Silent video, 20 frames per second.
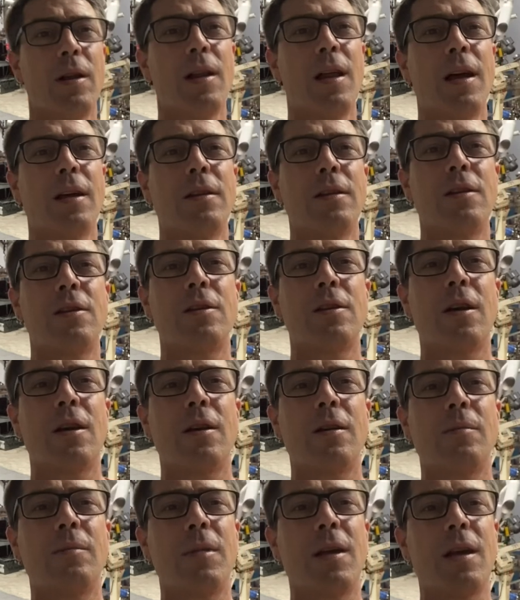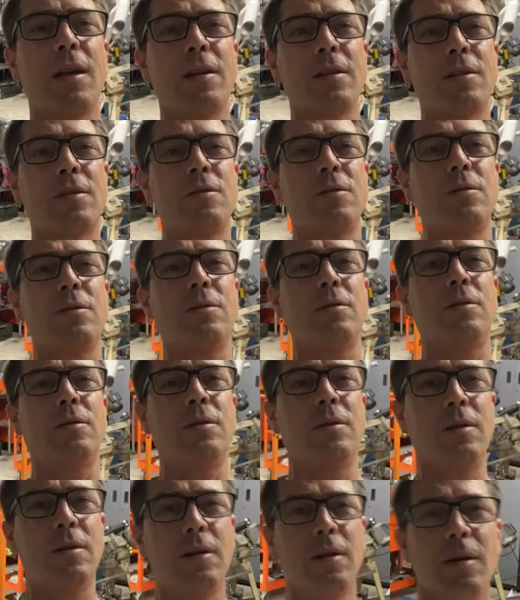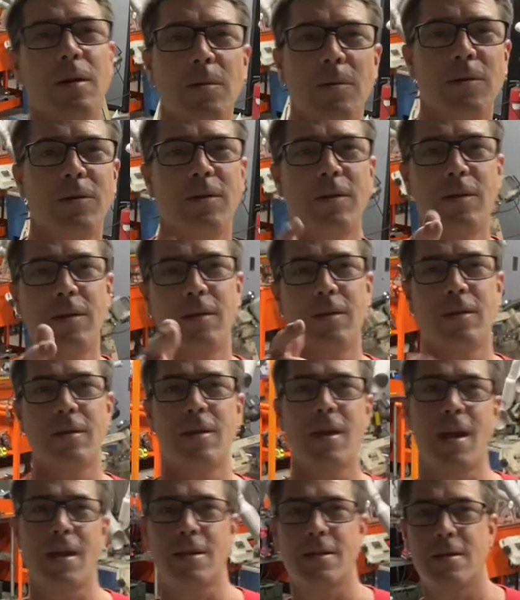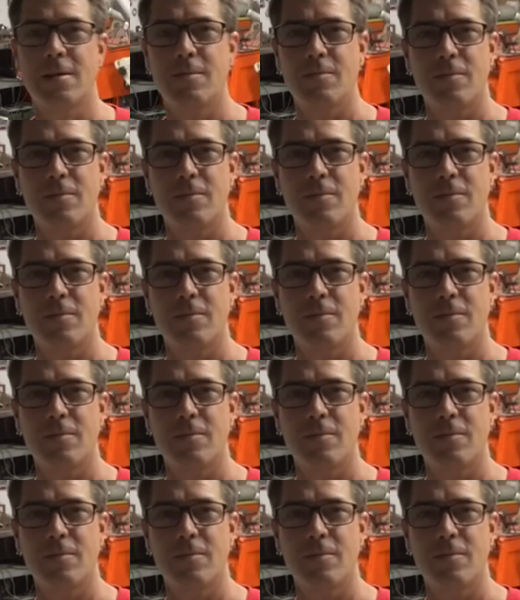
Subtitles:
like this shirt. Man, it's cool. Thanks.